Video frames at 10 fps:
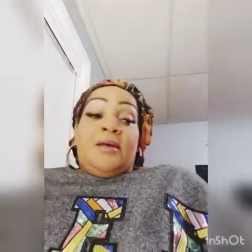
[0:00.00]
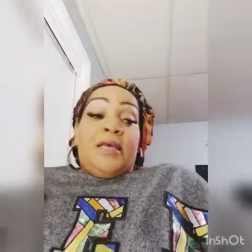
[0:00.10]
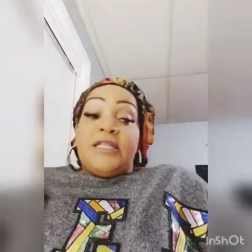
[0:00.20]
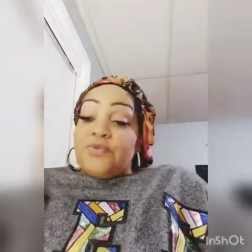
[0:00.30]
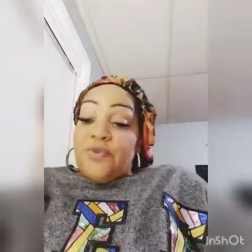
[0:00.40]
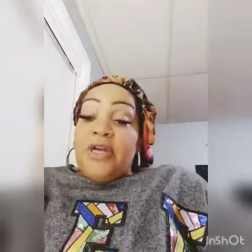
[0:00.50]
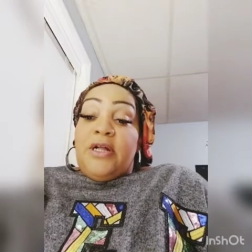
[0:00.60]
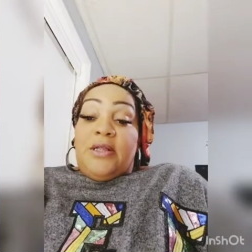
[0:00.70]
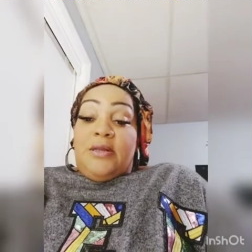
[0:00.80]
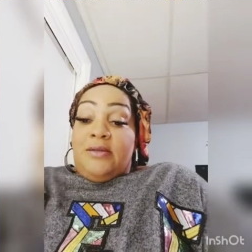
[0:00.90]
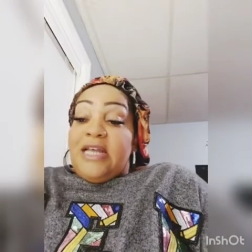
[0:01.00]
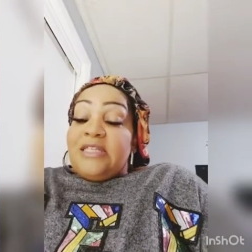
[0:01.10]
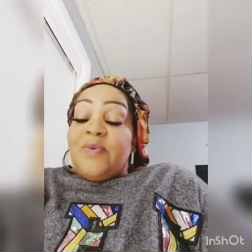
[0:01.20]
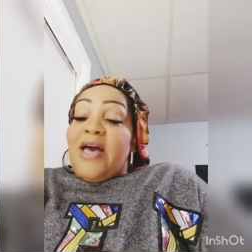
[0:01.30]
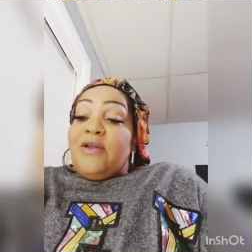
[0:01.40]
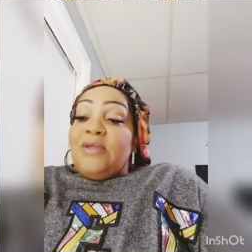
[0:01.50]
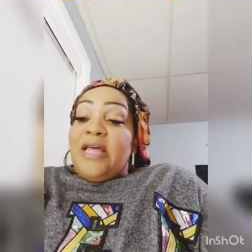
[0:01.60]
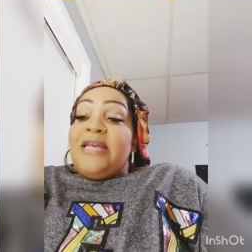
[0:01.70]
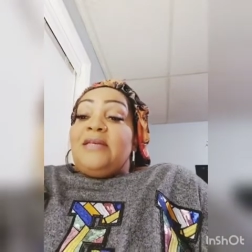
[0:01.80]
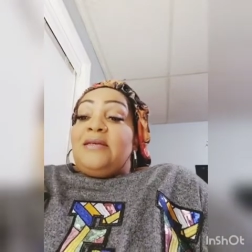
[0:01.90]
it's real. That's why I don't
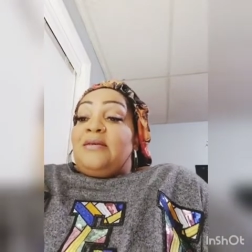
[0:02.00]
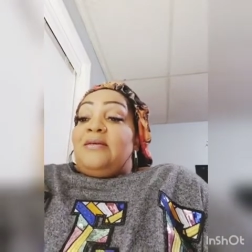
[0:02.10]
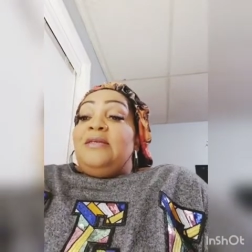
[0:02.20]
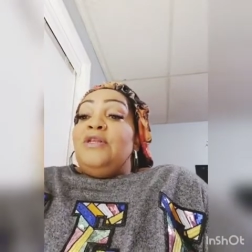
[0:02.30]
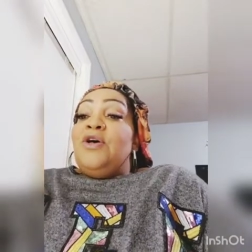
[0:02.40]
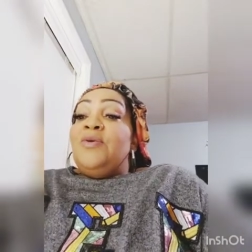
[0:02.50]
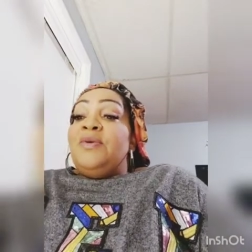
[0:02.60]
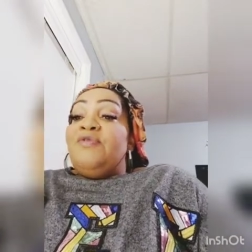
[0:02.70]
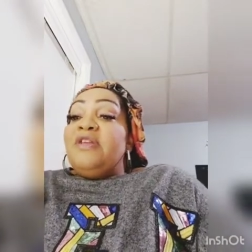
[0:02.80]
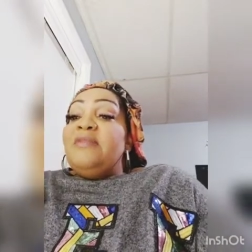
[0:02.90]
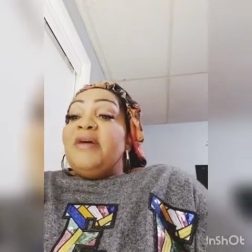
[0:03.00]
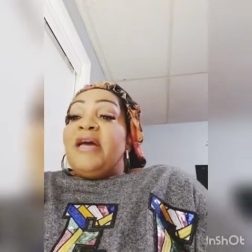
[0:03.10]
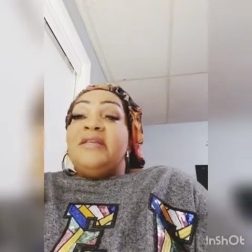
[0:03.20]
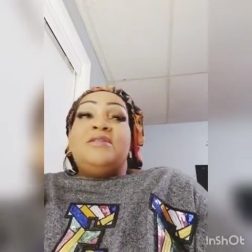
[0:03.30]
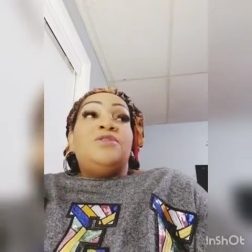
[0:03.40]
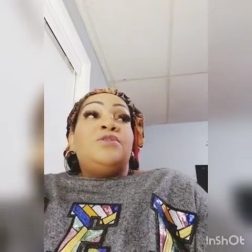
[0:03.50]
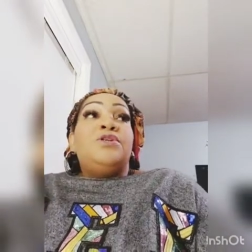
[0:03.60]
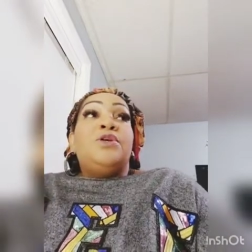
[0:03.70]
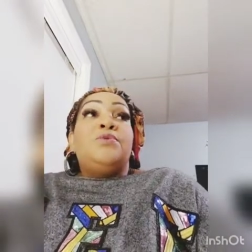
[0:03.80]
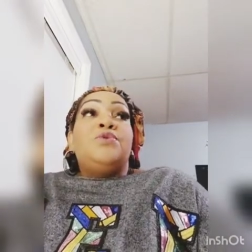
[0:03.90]
like, you know, if anybody's,
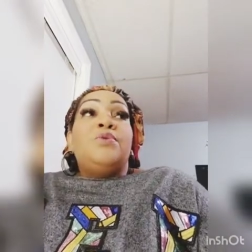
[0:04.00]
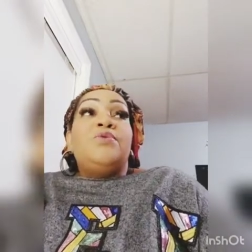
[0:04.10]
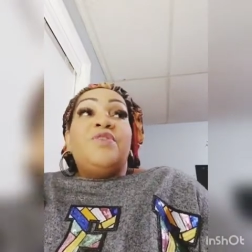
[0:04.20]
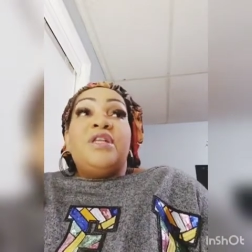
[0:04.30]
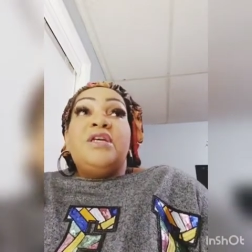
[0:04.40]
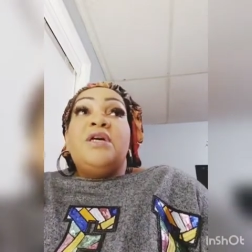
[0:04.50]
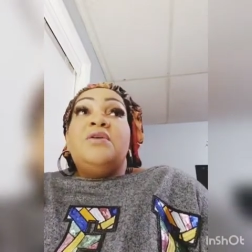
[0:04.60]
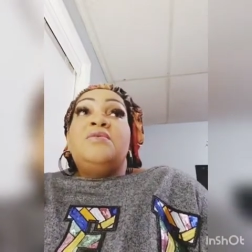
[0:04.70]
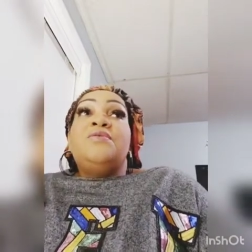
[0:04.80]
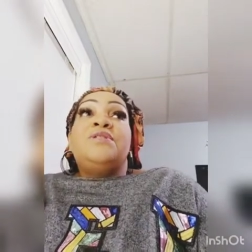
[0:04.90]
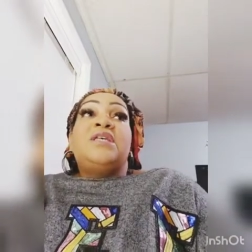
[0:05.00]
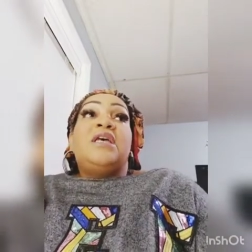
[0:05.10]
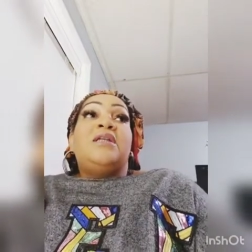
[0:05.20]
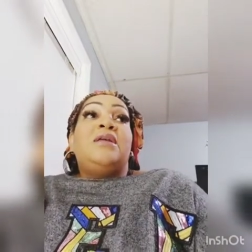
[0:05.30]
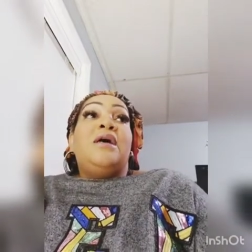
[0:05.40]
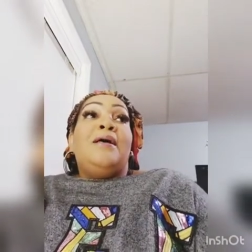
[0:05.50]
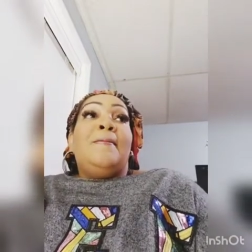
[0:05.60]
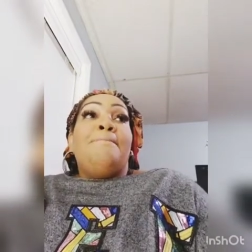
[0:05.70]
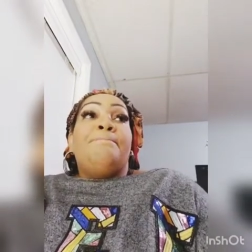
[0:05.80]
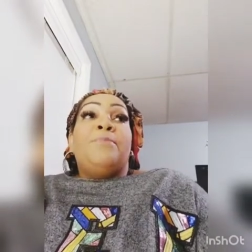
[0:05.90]
you know, doing videos and,
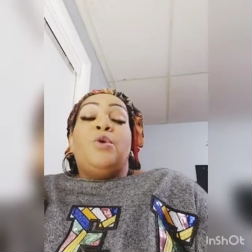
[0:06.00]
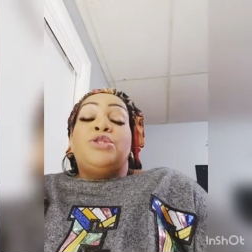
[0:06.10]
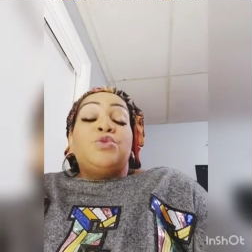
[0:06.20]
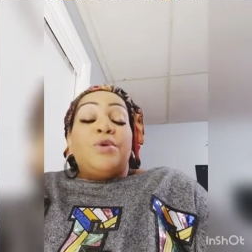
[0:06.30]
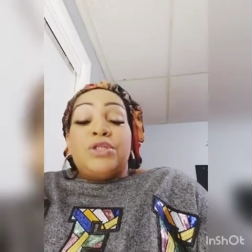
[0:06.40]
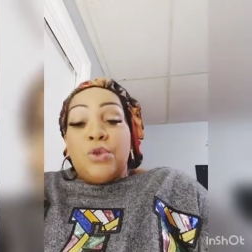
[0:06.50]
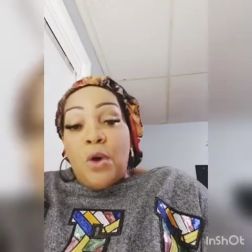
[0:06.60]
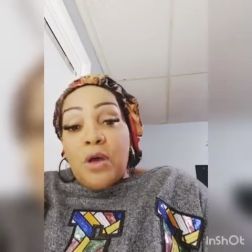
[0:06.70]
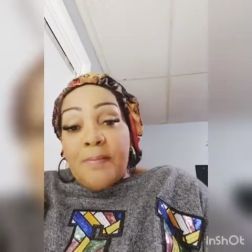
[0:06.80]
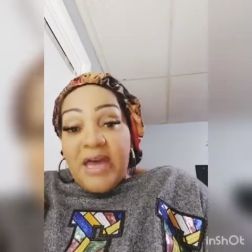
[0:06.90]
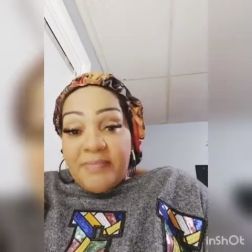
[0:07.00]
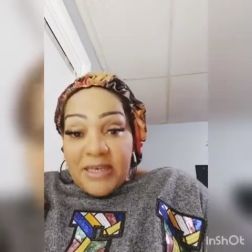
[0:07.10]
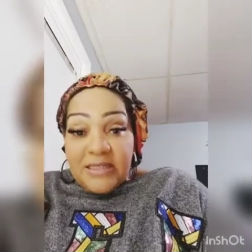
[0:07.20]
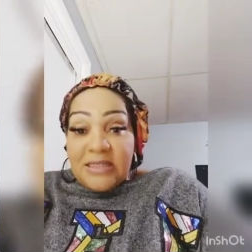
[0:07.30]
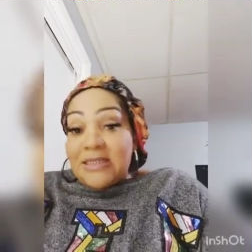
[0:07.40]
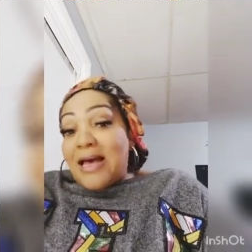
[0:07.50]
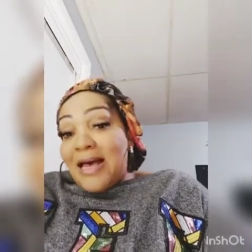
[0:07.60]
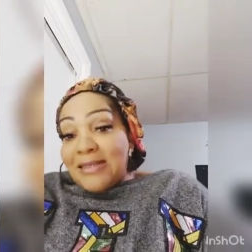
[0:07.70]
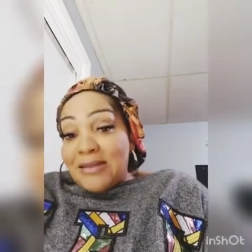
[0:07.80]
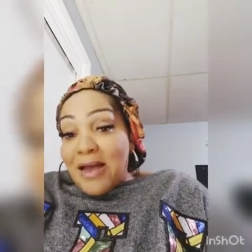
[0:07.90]
um, or just want to talk about it because it's a
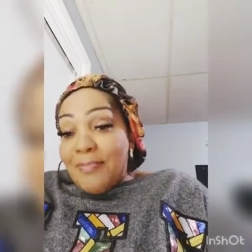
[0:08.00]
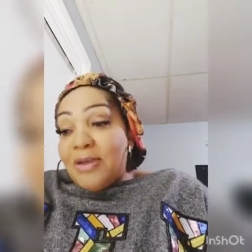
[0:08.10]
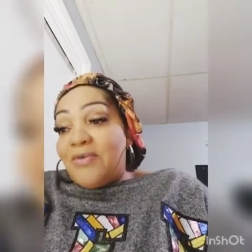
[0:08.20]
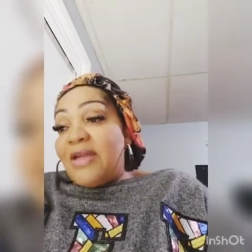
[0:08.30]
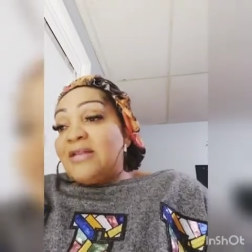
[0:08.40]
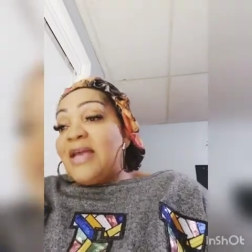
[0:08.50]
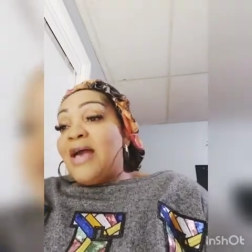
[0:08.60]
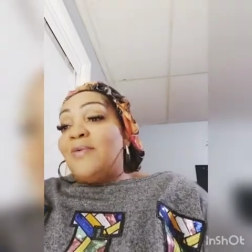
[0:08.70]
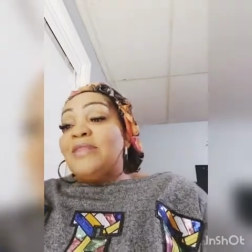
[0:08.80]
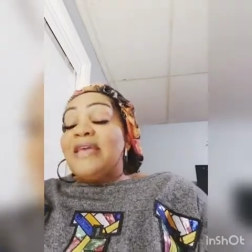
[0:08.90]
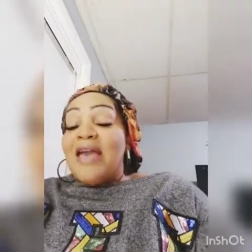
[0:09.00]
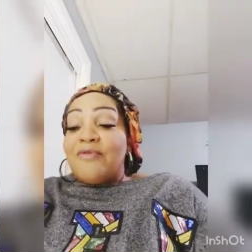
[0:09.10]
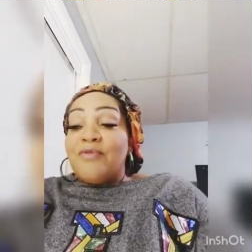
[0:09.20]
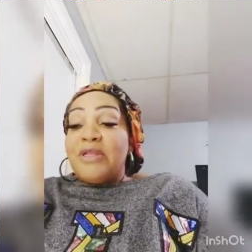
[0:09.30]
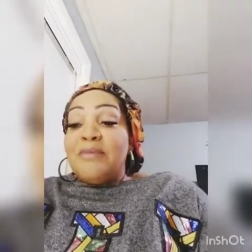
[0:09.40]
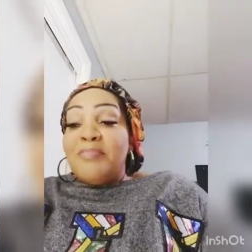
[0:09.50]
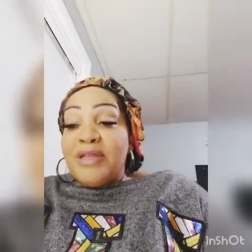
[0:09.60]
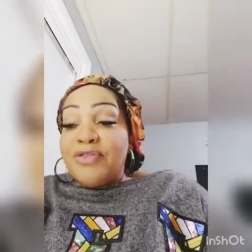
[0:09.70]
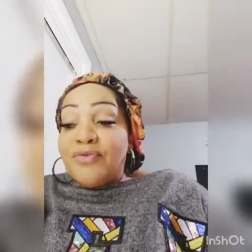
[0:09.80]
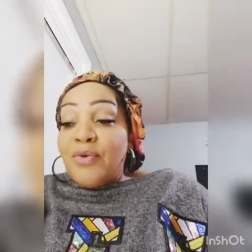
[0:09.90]
hot topic right now and they haven't really
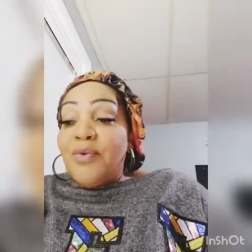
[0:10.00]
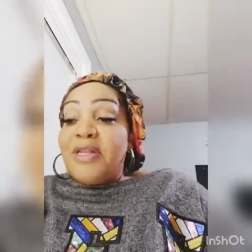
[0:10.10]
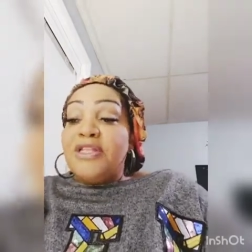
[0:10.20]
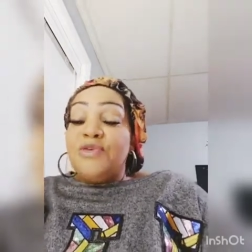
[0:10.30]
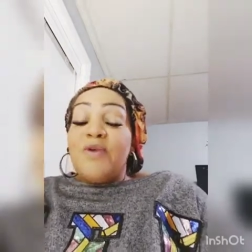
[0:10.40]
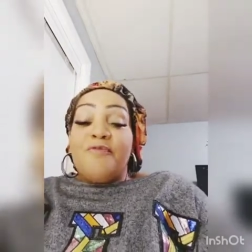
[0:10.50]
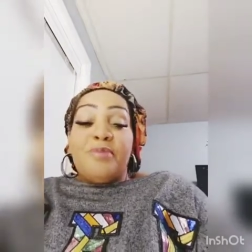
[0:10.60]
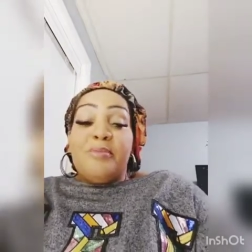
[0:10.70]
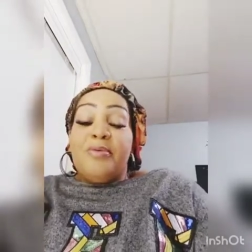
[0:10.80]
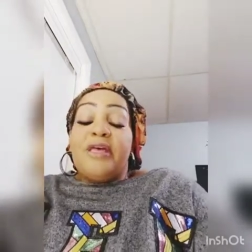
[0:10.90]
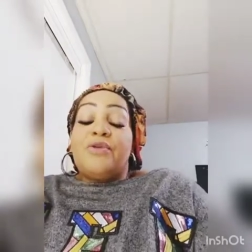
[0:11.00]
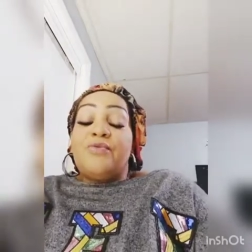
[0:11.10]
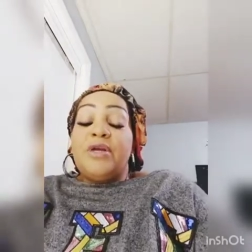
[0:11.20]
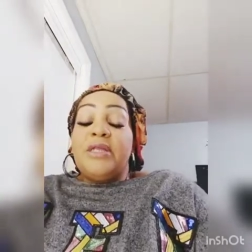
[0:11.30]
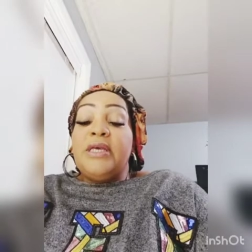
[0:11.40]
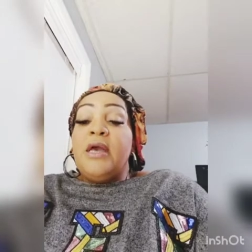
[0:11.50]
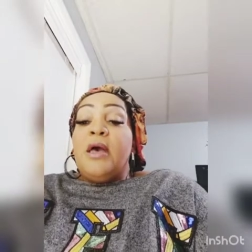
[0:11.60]
been through it and you have people that are really